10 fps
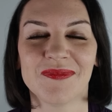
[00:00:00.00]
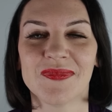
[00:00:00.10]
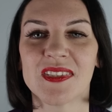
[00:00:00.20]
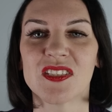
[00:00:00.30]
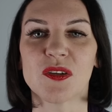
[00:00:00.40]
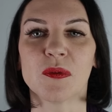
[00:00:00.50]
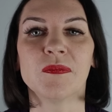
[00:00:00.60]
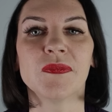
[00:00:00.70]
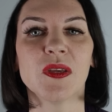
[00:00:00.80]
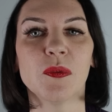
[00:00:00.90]
So,
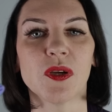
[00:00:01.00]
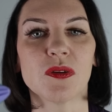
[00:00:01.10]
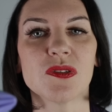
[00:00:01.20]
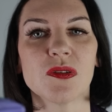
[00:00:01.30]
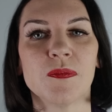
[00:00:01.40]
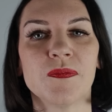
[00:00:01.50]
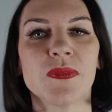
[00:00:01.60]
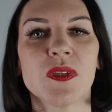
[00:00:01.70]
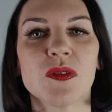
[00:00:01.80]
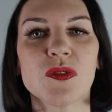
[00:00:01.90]
here we go. So,
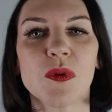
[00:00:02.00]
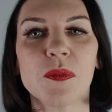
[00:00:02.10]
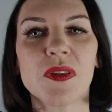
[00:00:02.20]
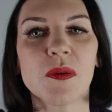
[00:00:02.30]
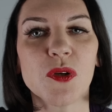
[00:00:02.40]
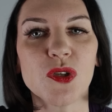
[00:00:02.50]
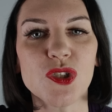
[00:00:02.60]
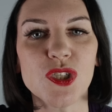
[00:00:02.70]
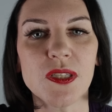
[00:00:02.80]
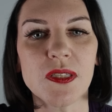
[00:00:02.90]
just hold the thumb on your
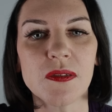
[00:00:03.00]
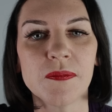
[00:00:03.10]
chin there.